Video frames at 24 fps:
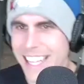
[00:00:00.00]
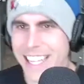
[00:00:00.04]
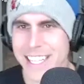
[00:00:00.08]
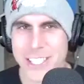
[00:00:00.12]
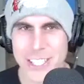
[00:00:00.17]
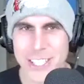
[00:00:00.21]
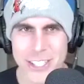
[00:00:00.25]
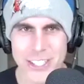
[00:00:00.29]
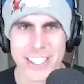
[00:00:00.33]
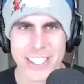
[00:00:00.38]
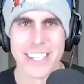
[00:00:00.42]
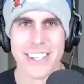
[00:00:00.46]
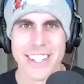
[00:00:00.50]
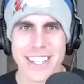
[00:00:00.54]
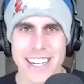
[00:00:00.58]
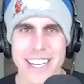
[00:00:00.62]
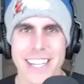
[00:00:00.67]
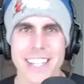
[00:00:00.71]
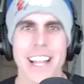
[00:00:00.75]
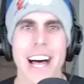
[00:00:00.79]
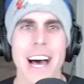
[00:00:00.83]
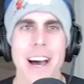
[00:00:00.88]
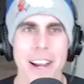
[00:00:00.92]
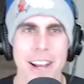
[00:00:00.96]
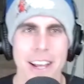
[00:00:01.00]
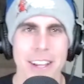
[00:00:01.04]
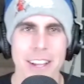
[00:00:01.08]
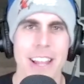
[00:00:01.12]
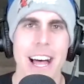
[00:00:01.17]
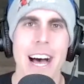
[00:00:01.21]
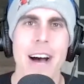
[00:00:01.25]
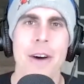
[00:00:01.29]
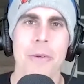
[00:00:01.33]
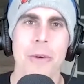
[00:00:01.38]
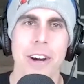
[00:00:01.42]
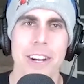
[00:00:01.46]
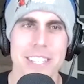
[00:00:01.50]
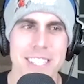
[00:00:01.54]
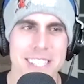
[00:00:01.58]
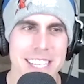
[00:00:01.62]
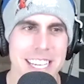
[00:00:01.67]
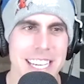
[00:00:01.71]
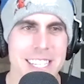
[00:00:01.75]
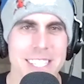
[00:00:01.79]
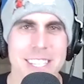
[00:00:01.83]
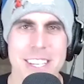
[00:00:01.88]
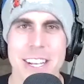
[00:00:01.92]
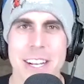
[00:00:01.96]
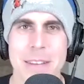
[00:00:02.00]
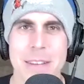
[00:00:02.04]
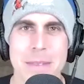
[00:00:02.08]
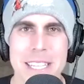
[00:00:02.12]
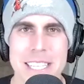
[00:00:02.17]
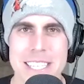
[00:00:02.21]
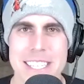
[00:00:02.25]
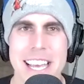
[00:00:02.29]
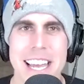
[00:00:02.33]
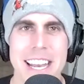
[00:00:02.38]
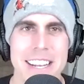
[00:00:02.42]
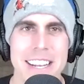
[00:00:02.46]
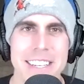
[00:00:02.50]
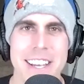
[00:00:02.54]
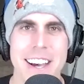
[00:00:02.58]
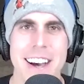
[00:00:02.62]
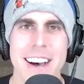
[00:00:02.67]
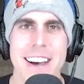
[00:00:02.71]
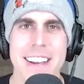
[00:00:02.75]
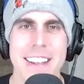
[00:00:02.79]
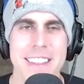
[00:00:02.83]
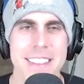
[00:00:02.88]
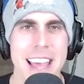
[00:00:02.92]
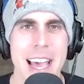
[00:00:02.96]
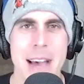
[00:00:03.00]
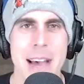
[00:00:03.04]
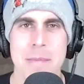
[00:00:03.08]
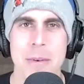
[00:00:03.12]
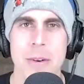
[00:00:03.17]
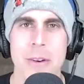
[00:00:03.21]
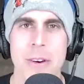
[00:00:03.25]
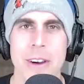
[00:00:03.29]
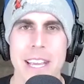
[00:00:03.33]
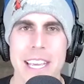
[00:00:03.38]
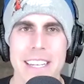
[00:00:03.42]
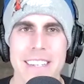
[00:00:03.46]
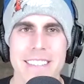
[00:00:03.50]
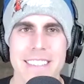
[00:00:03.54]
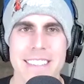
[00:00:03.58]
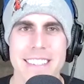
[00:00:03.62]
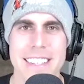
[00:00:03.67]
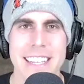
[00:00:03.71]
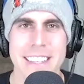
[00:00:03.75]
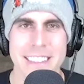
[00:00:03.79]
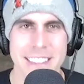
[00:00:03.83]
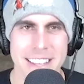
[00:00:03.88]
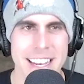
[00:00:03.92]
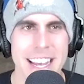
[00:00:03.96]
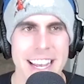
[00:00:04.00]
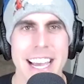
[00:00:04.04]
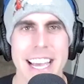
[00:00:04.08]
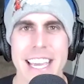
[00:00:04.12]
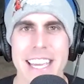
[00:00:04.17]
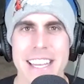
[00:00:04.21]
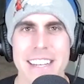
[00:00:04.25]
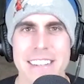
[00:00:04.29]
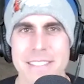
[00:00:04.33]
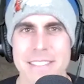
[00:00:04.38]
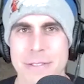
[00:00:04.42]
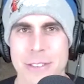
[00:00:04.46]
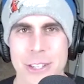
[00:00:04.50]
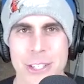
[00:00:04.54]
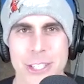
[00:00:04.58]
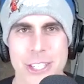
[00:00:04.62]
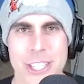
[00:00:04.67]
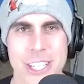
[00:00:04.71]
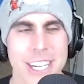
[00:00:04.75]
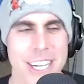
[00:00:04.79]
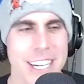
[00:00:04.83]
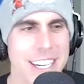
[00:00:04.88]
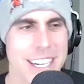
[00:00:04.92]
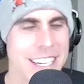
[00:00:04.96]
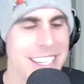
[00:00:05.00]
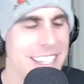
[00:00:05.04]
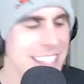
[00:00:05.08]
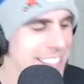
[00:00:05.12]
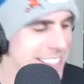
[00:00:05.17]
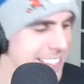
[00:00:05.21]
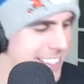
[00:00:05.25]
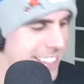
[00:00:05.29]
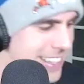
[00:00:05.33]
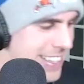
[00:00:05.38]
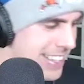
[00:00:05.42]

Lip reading: That's true. A lot worse things could have been said and done at that point in the night, for sure.